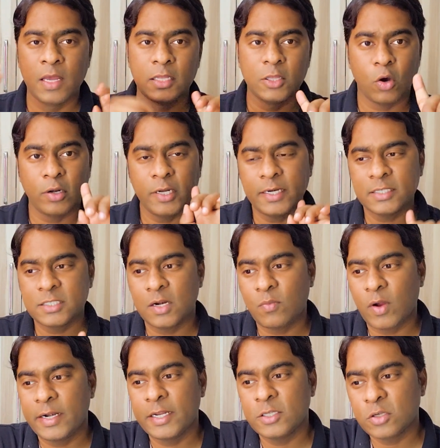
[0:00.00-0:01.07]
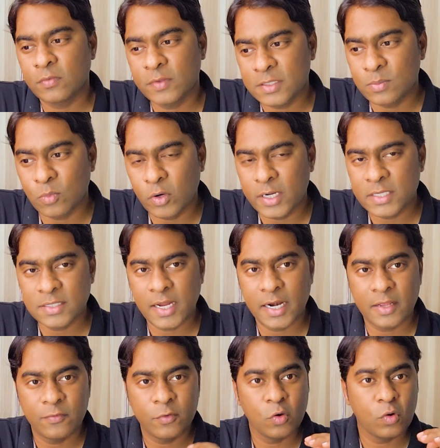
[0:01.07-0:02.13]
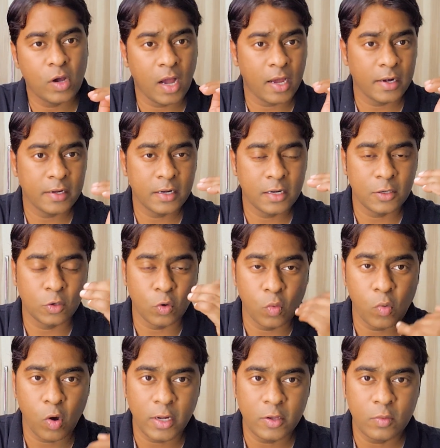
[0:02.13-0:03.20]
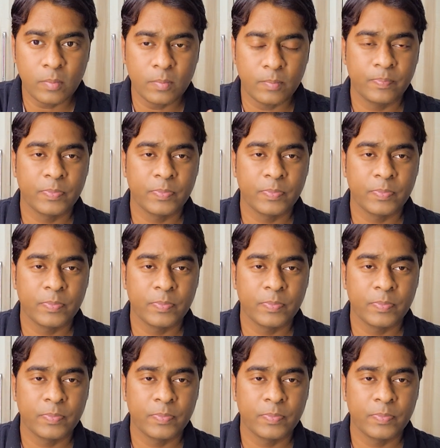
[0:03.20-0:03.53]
The only disadvantage of this mode is that if you are in a low volume,